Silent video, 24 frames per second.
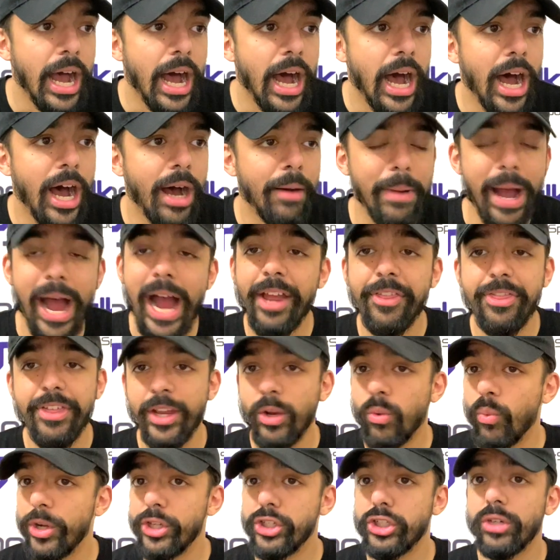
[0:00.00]
I
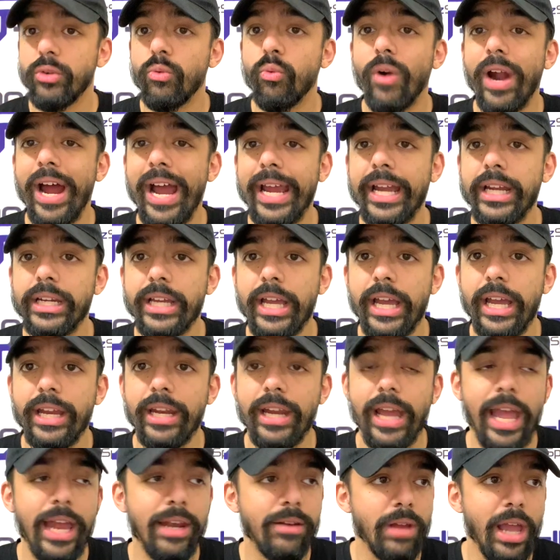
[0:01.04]
think we should write
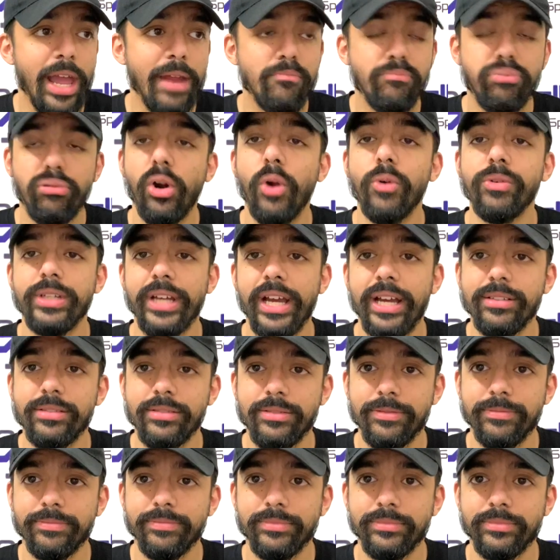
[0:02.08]
and protest,
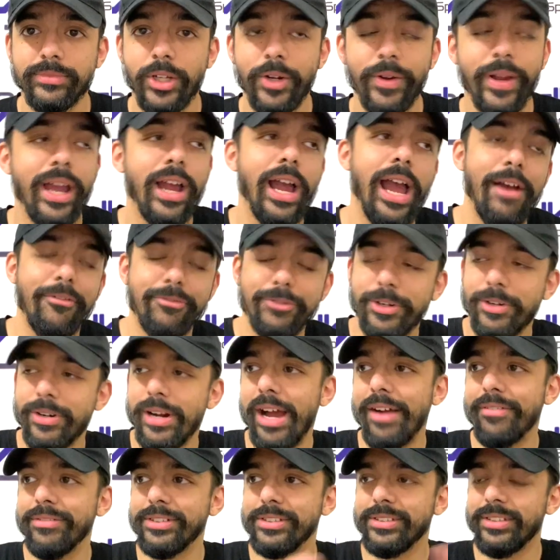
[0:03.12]
okay, after
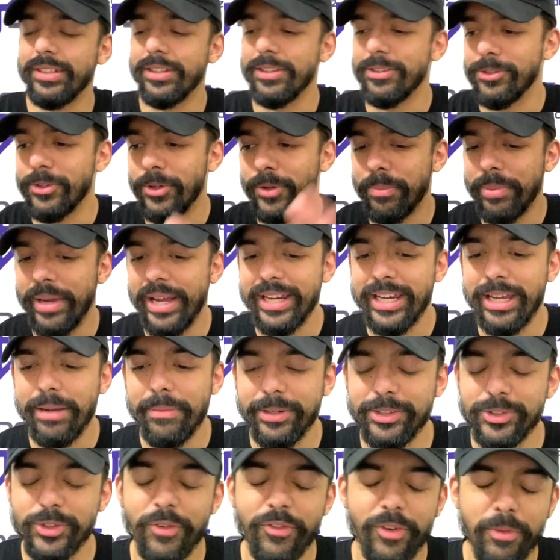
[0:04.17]
obviously this whole
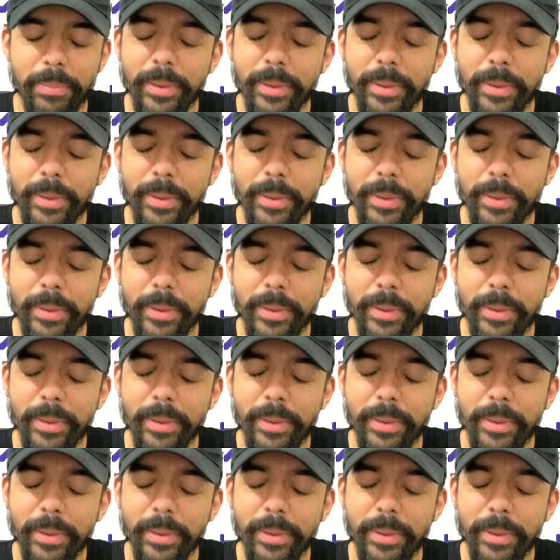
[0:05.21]
pandemic's over.